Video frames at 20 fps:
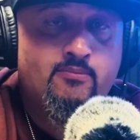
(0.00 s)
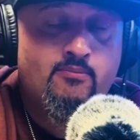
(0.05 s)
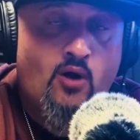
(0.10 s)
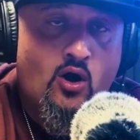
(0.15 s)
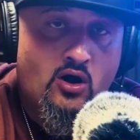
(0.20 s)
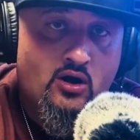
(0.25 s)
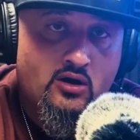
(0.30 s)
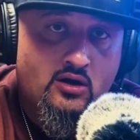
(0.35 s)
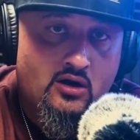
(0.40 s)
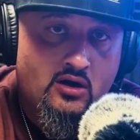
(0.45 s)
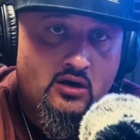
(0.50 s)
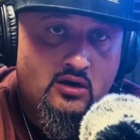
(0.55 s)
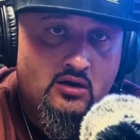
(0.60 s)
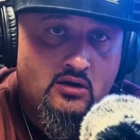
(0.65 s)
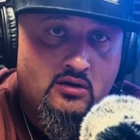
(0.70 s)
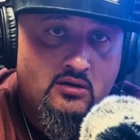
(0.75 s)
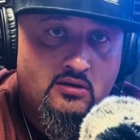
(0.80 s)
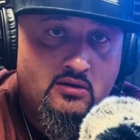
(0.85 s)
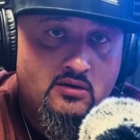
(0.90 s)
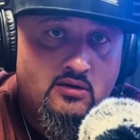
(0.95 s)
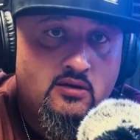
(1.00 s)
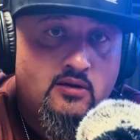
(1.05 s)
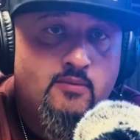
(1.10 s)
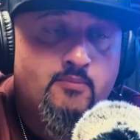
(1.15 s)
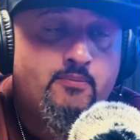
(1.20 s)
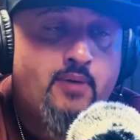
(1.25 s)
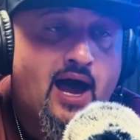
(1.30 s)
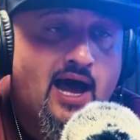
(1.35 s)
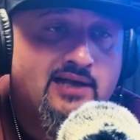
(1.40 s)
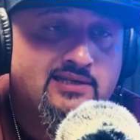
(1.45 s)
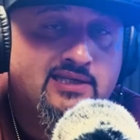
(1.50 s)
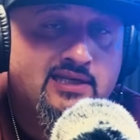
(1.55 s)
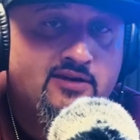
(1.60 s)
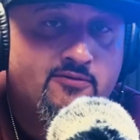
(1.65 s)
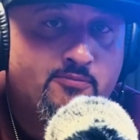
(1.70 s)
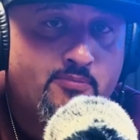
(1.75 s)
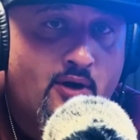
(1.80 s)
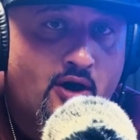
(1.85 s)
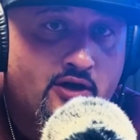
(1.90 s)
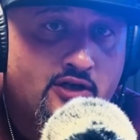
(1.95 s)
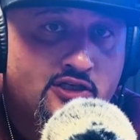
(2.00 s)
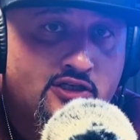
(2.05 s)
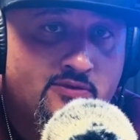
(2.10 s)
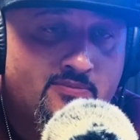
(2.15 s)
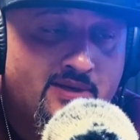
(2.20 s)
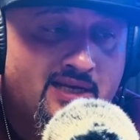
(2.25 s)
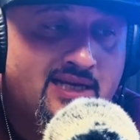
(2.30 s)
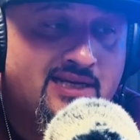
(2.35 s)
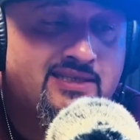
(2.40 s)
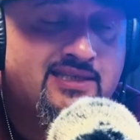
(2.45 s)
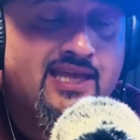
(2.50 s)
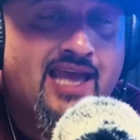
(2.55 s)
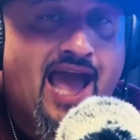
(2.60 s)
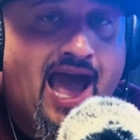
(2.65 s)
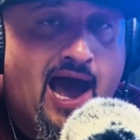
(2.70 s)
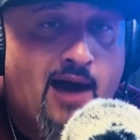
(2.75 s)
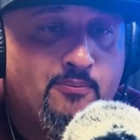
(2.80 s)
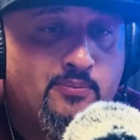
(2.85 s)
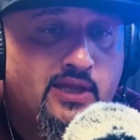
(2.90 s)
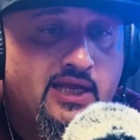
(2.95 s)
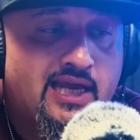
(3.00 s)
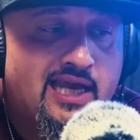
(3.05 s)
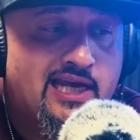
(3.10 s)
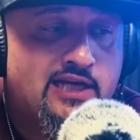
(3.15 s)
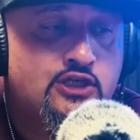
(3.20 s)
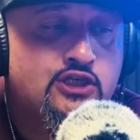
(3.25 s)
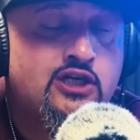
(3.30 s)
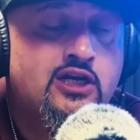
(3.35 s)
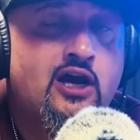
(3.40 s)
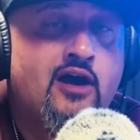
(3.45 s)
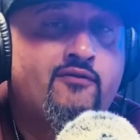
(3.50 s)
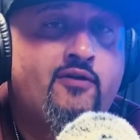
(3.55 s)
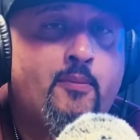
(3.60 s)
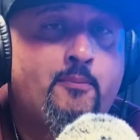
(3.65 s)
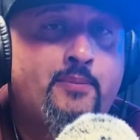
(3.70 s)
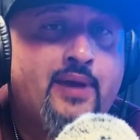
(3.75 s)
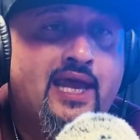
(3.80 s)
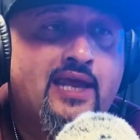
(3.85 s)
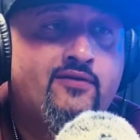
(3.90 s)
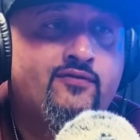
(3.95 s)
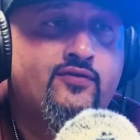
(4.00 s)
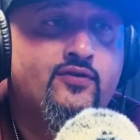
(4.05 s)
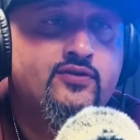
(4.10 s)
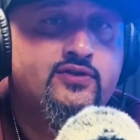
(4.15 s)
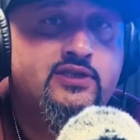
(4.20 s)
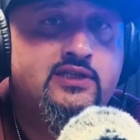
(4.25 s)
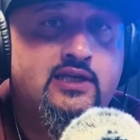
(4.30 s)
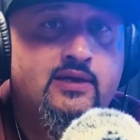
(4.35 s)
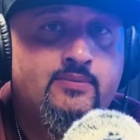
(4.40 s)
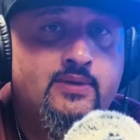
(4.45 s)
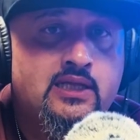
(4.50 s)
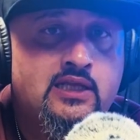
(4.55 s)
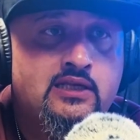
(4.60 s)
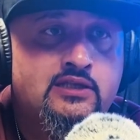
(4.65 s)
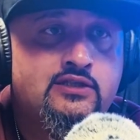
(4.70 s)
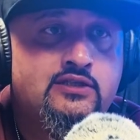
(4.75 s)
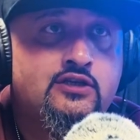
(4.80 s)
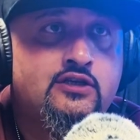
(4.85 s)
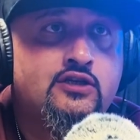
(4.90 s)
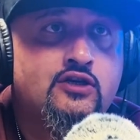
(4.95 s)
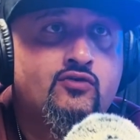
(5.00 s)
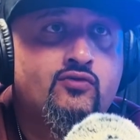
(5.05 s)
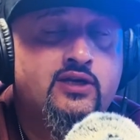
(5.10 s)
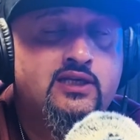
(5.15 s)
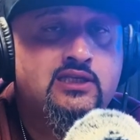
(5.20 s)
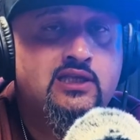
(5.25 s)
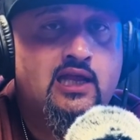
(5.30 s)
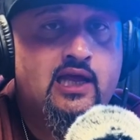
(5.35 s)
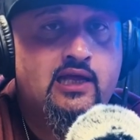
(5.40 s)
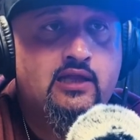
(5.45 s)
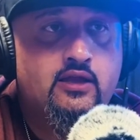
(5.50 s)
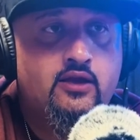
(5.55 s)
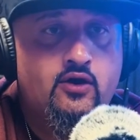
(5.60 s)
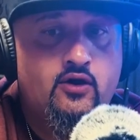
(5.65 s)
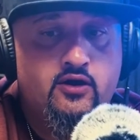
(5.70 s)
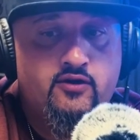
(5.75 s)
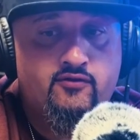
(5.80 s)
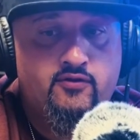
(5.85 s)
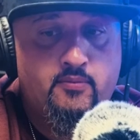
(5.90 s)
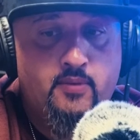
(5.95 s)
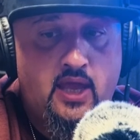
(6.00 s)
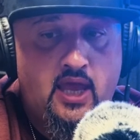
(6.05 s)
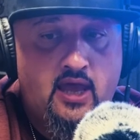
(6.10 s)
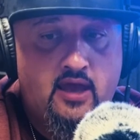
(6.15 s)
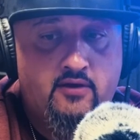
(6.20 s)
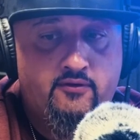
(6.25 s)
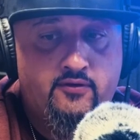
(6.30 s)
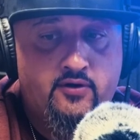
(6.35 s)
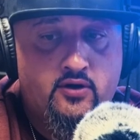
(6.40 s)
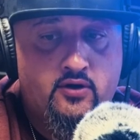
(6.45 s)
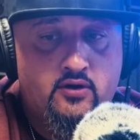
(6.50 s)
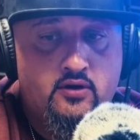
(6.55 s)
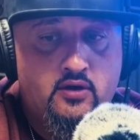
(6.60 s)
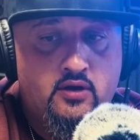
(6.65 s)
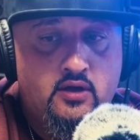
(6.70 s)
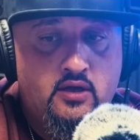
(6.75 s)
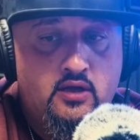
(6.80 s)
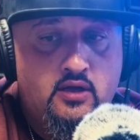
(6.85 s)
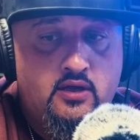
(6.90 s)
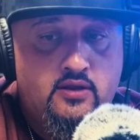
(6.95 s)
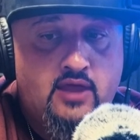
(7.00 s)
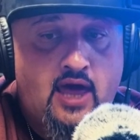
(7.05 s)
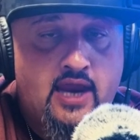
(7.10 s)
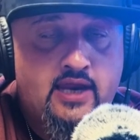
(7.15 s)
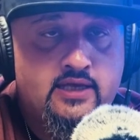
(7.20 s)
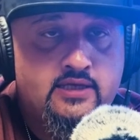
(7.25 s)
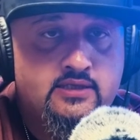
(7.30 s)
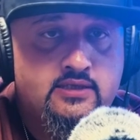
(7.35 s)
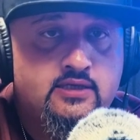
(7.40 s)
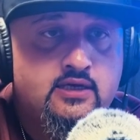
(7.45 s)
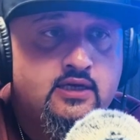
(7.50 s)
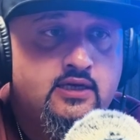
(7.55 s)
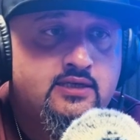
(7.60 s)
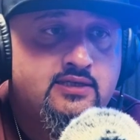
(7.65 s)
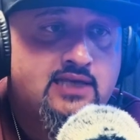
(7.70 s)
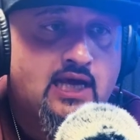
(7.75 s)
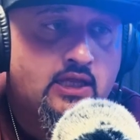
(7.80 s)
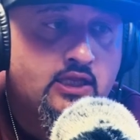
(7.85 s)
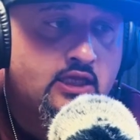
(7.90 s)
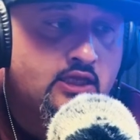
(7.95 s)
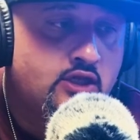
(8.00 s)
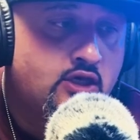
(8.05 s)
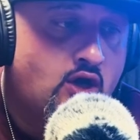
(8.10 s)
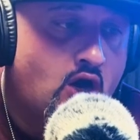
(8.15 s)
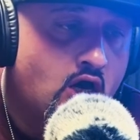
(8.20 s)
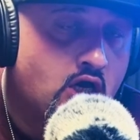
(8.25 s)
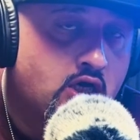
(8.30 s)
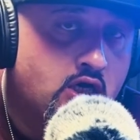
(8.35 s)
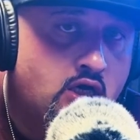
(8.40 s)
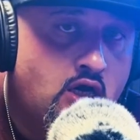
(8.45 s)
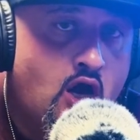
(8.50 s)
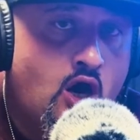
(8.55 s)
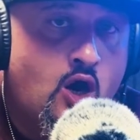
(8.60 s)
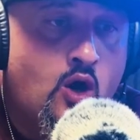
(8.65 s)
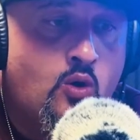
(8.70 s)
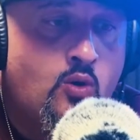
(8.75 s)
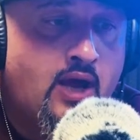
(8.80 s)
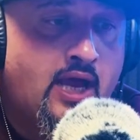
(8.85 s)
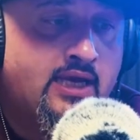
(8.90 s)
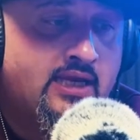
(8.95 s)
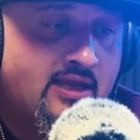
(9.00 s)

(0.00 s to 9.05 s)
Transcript: marker. Positive punishment is the application of a painful stimulus to decrease likelihood of a behavior. That is telling the dog no and